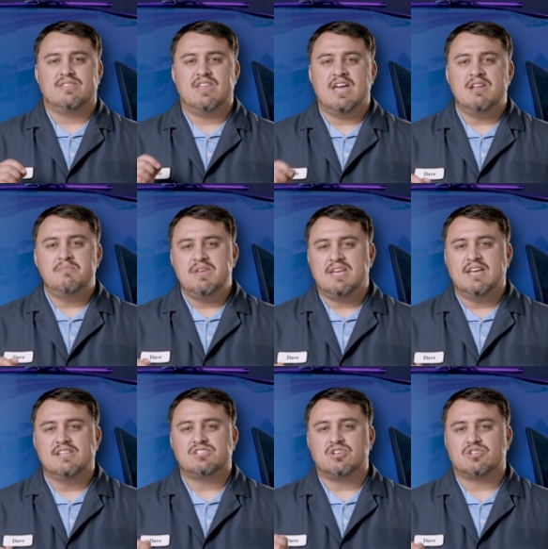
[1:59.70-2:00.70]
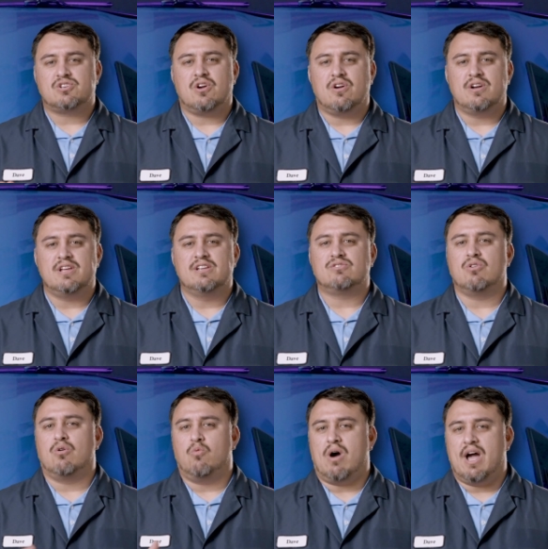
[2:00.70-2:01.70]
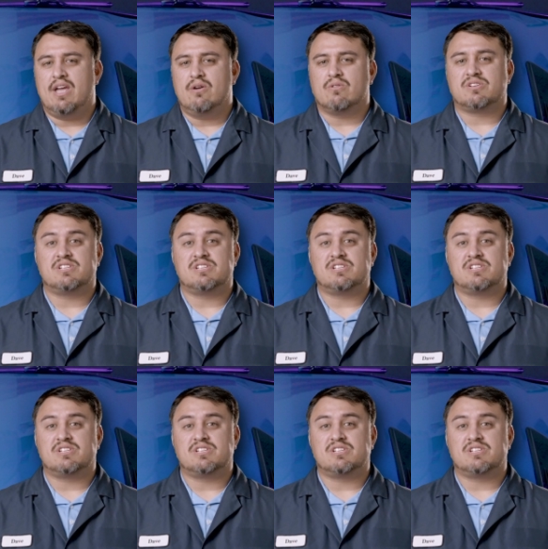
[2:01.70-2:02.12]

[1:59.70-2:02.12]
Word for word: then it begins to turn into a white or